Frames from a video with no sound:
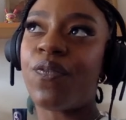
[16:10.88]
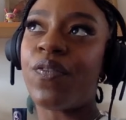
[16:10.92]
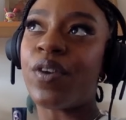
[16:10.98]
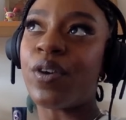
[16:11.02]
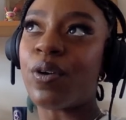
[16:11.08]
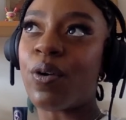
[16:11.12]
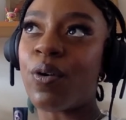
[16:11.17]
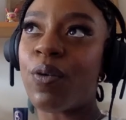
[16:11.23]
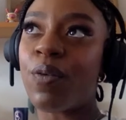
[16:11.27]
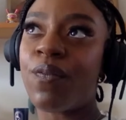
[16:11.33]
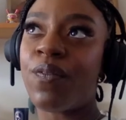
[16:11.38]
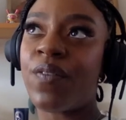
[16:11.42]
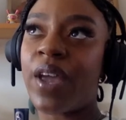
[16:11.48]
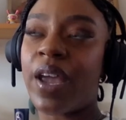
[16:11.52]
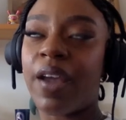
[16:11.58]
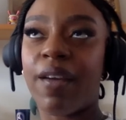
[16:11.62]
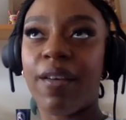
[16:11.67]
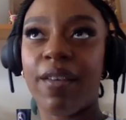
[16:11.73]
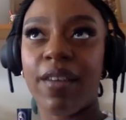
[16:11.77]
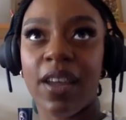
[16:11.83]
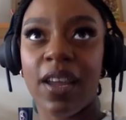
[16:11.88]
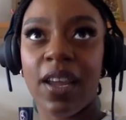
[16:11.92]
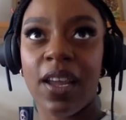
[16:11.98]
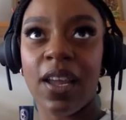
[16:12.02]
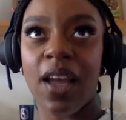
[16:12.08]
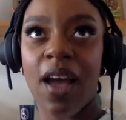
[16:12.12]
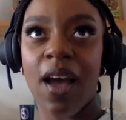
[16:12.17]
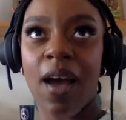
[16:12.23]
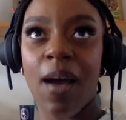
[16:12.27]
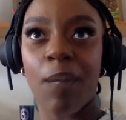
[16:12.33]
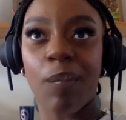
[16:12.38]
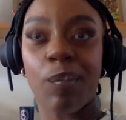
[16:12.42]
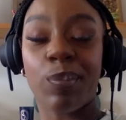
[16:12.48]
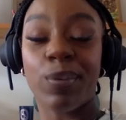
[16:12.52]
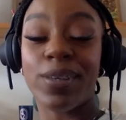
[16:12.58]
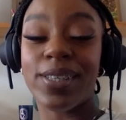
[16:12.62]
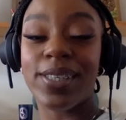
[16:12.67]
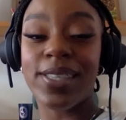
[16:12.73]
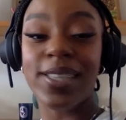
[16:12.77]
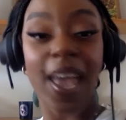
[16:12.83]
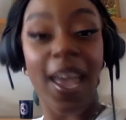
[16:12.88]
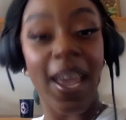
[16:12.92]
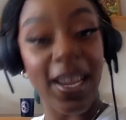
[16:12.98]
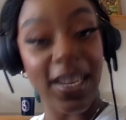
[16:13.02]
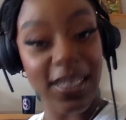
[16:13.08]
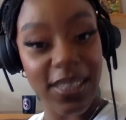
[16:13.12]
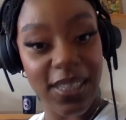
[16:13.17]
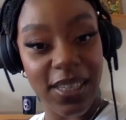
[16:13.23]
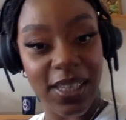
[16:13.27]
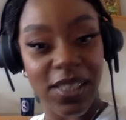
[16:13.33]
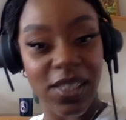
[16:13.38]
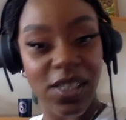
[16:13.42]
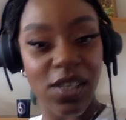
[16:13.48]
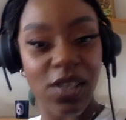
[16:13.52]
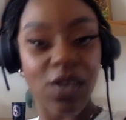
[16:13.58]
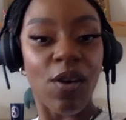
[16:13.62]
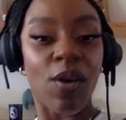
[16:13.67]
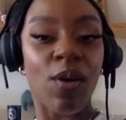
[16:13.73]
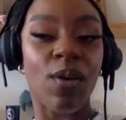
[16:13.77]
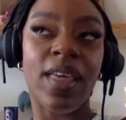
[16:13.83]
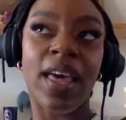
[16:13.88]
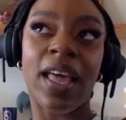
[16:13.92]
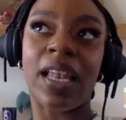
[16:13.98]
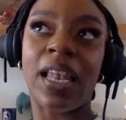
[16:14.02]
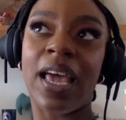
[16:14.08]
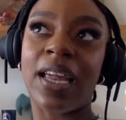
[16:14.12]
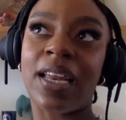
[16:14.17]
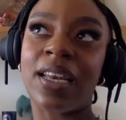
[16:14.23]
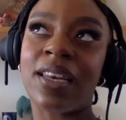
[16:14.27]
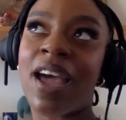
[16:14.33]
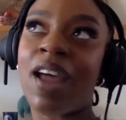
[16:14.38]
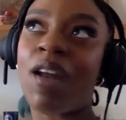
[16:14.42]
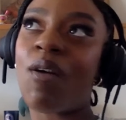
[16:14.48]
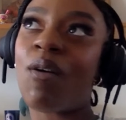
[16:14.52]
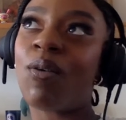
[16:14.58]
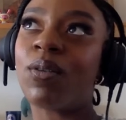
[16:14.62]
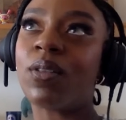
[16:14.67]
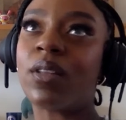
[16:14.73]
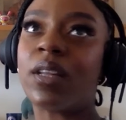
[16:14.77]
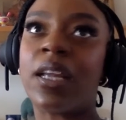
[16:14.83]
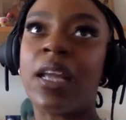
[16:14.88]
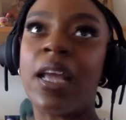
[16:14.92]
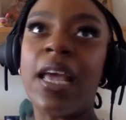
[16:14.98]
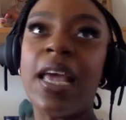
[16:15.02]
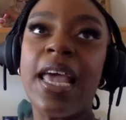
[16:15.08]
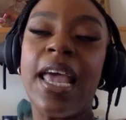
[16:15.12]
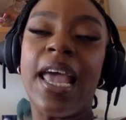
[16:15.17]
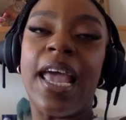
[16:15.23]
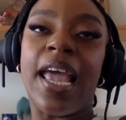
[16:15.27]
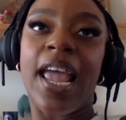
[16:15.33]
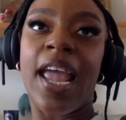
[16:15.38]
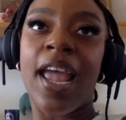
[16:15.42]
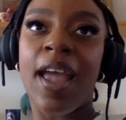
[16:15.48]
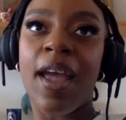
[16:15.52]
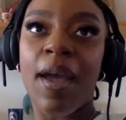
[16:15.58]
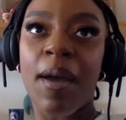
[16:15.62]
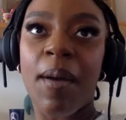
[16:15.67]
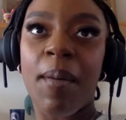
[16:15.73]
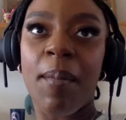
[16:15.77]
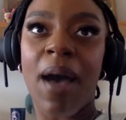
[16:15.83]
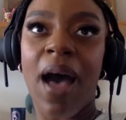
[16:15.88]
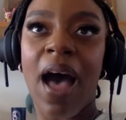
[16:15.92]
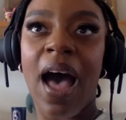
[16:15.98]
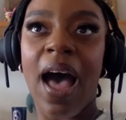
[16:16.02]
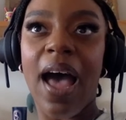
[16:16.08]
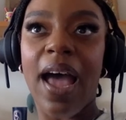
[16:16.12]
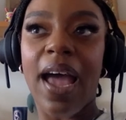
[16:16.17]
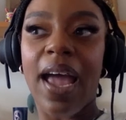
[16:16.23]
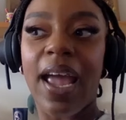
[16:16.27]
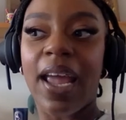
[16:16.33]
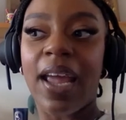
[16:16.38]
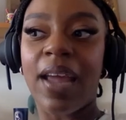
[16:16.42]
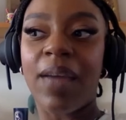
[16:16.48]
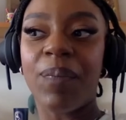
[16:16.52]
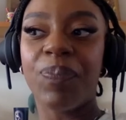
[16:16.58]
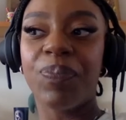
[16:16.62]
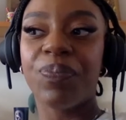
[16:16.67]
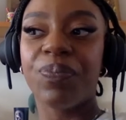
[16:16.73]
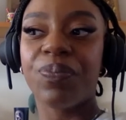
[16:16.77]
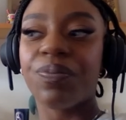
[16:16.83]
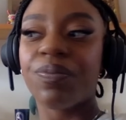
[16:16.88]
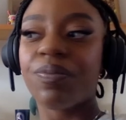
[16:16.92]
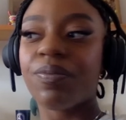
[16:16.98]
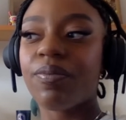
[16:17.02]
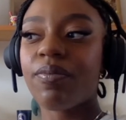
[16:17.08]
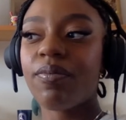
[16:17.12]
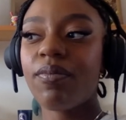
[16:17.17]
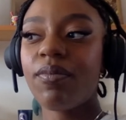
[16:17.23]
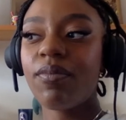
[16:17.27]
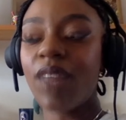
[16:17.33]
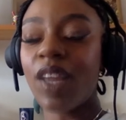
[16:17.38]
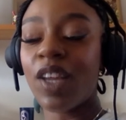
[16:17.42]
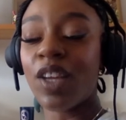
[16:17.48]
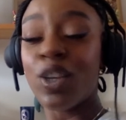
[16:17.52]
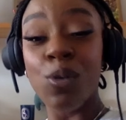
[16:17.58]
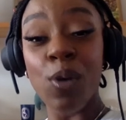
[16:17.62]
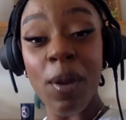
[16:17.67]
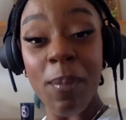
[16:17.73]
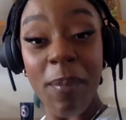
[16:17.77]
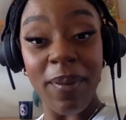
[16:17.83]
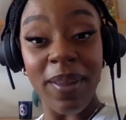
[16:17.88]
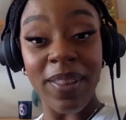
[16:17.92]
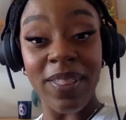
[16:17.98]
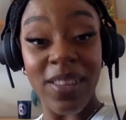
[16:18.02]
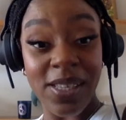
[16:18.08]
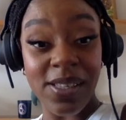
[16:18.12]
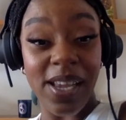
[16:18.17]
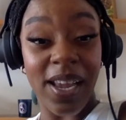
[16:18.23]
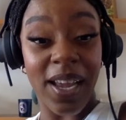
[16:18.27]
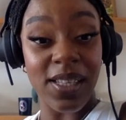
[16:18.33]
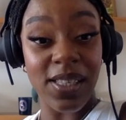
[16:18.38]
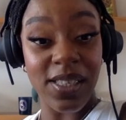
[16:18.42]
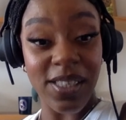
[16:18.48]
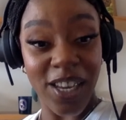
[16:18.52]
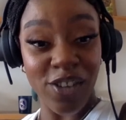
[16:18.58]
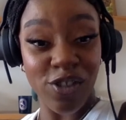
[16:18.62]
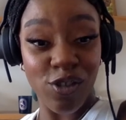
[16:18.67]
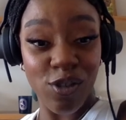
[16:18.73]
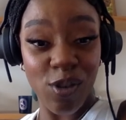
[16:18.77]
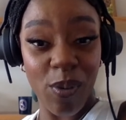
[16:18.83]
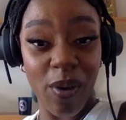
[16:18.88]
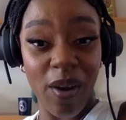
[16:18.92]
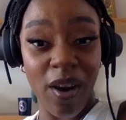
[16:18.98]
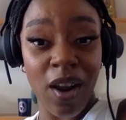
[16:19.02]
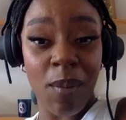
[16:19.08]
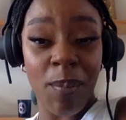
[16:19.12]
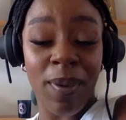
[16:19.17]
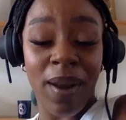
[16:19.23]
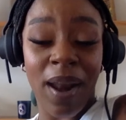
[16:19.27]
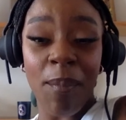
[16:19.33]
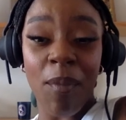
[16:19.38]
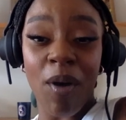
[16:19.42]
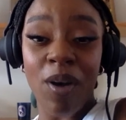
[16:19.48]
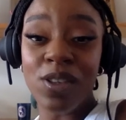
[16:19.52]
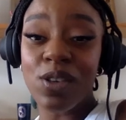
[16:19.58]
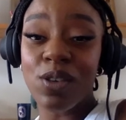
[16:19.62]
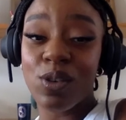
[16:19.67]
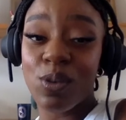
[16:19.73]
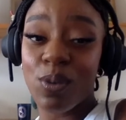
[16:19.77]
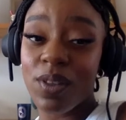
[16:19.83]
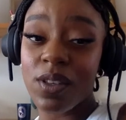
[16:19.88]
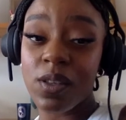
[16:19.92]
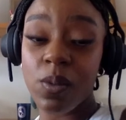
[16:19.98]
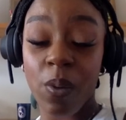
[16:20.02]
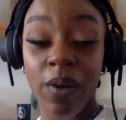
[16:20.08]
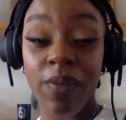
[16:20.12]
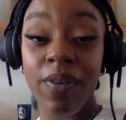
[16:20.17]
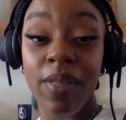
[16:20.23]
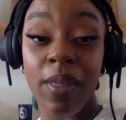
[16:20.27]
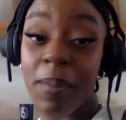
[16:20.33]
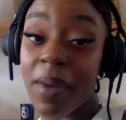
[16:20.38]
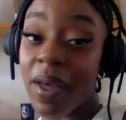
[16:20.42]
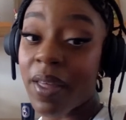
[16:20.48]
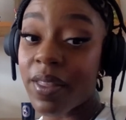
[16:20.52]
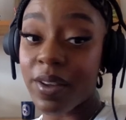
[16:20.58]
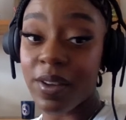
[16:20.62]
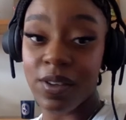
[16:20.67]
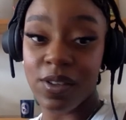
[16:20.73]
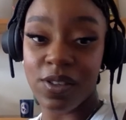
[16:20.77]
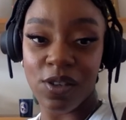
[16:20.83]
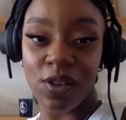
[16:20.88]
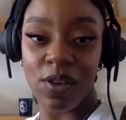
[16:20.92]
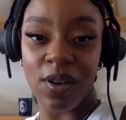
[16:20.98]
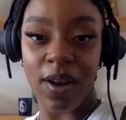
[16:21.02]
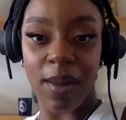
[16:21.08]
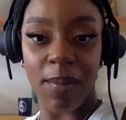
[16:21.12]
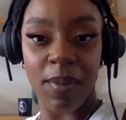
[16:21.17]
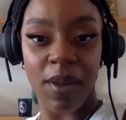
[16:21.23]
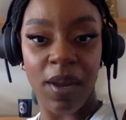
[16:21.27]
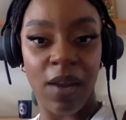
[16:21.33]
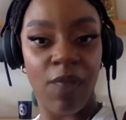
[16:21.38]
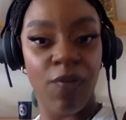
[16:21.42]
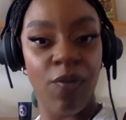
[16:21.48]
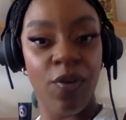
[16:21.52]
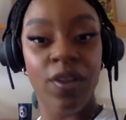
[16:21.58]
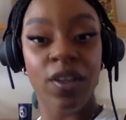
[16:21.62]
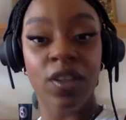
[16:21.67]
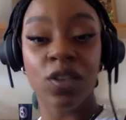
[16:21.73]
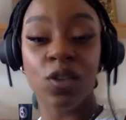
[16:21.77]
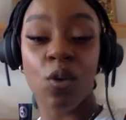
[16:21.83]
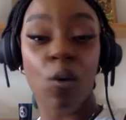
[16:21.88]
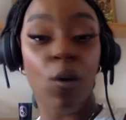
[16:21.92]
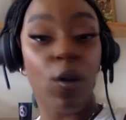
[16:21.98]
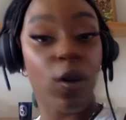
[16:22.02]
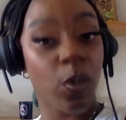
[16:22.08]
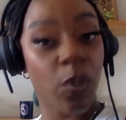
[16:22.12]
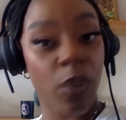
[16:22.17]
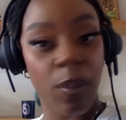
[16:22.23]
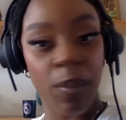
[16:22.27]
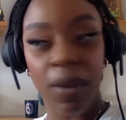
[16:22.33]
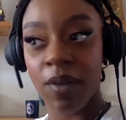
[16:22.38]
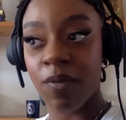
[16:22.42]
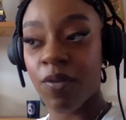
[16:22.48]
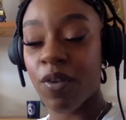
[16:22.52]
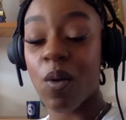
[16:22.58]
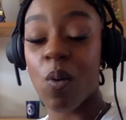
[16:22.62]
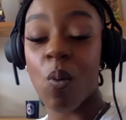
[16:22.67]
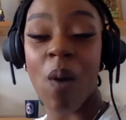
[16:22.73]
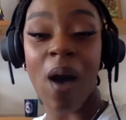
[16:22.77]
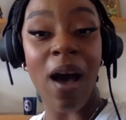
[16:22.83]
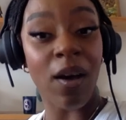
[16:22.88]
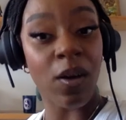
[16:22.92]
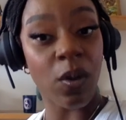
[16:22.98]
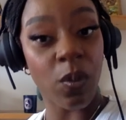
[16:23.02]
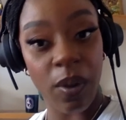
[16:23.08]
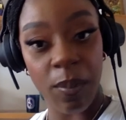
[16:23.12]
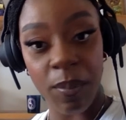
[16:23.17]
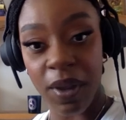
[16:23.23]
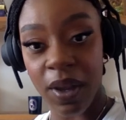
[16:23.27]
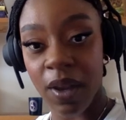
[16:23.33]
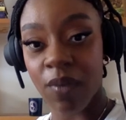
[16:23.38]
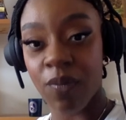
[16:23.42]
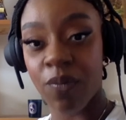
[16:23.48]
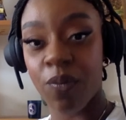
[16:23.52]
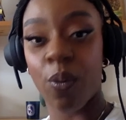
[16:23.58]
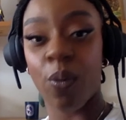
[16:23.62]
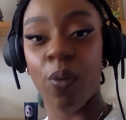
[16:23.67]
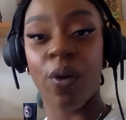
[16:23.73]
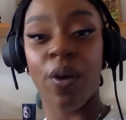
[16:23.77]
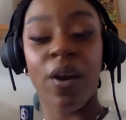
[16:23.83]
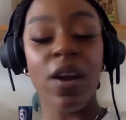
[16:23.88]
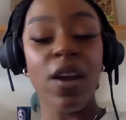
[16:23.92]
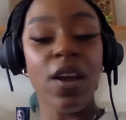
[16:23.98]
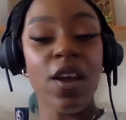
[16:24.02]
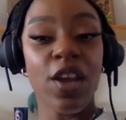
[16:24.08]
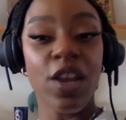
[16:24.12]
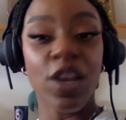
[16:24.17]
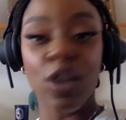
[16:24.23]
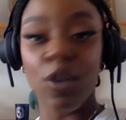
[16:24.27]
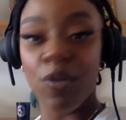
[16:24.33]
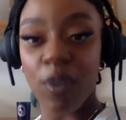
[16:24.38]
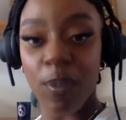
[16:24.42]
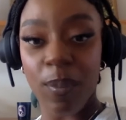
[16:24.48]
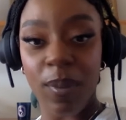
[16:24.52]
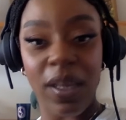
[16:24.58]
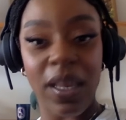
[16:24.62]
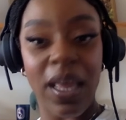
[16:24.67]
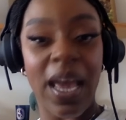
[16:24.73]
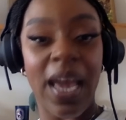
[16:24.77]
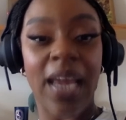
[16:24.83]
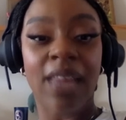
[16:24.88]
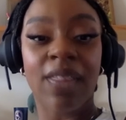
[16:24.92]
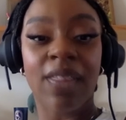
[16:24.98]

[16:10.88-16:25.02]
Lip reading: feel very protected to know that, like, not only am I doing this ancestral work, but I'm also doing this work for the mothers, you know what I mean, for the scorned women, for the wild women, for, you feel me, like